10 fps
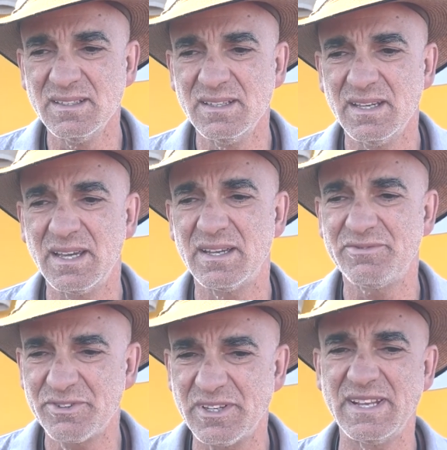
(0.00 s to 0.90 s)

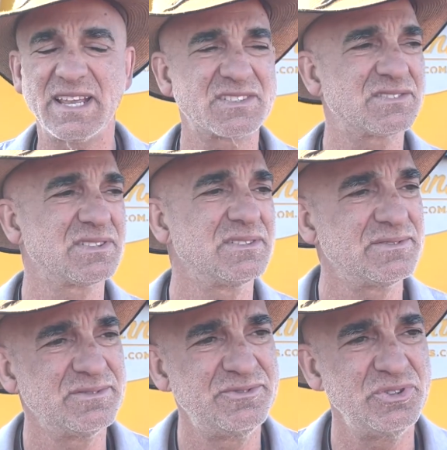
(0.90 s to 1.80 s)
for the next
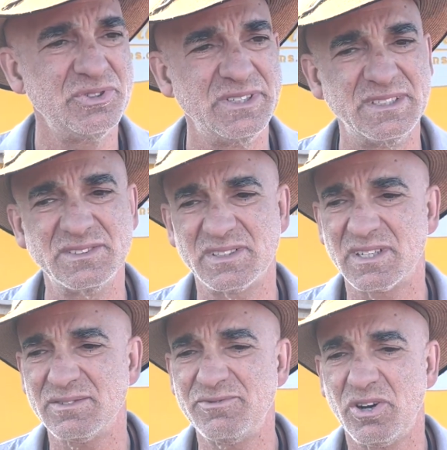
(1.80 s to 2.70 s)
few years that
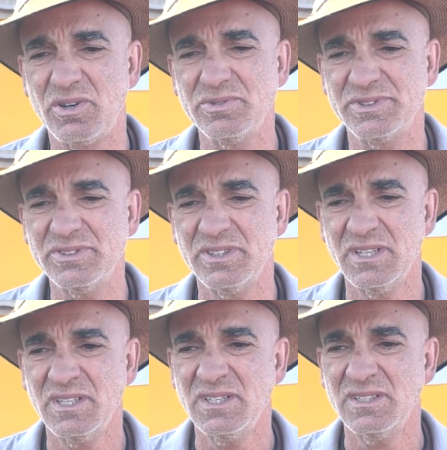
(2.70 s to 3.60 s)
unfolded,
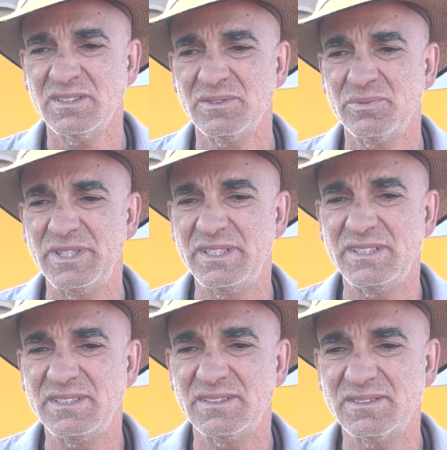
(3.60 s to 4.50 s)

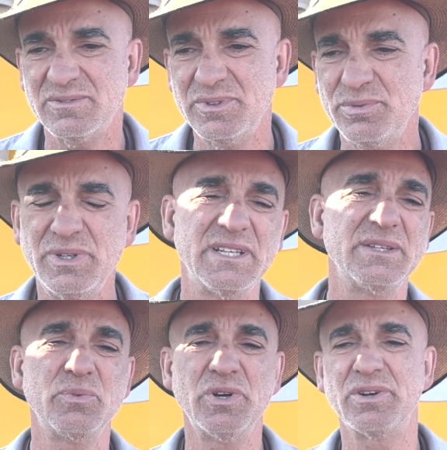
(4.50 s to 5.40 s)
we really
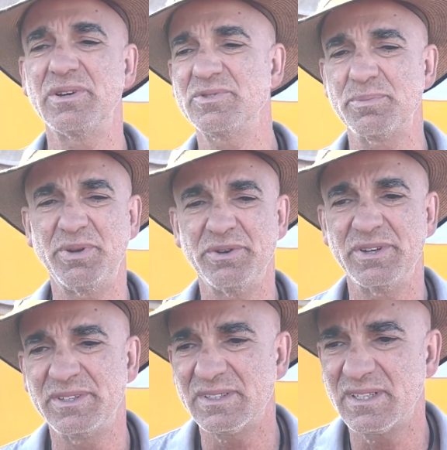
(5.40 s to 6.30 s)
were, it was a
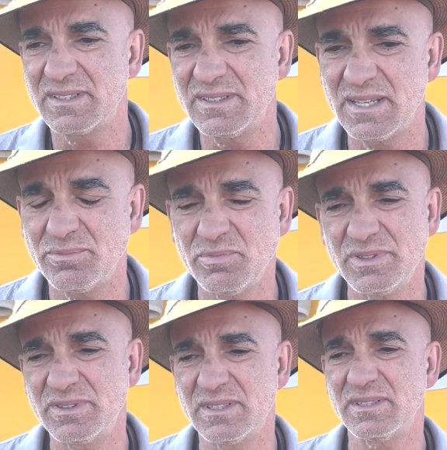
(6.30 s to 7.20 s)
period, and
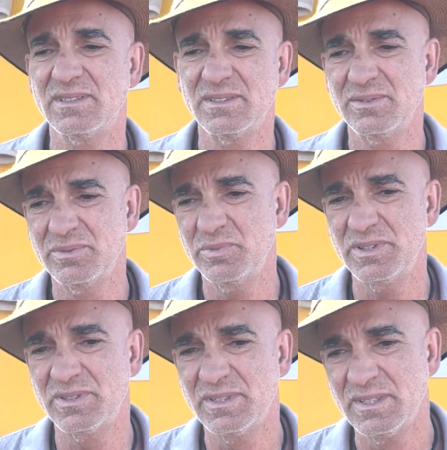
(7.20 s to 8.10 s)

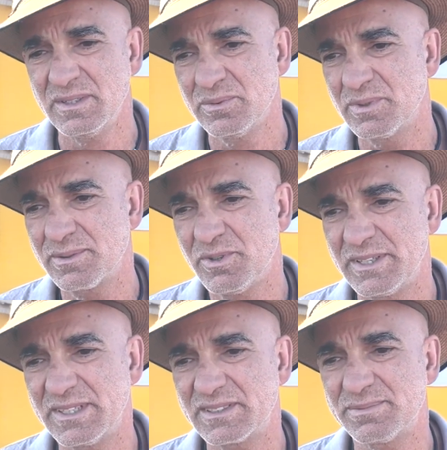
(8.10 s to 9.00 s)
with one of my
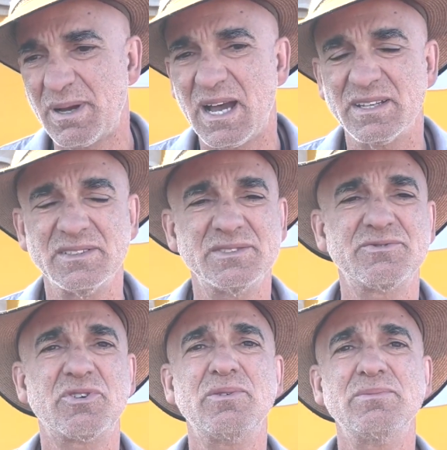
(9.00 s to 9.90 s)
ex-partners
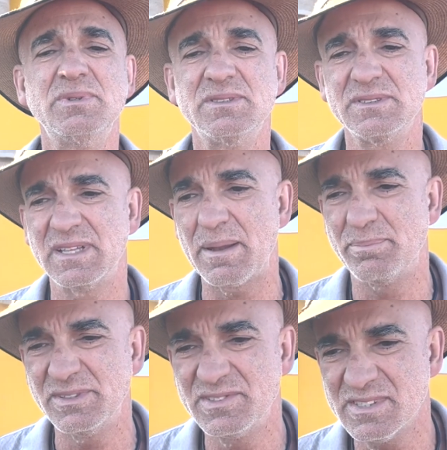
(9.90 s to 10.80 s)
from that
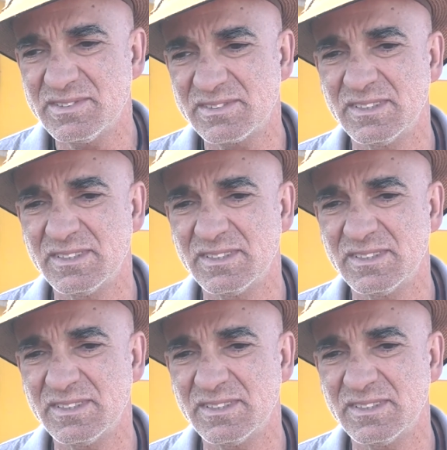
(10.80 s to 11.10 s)
business,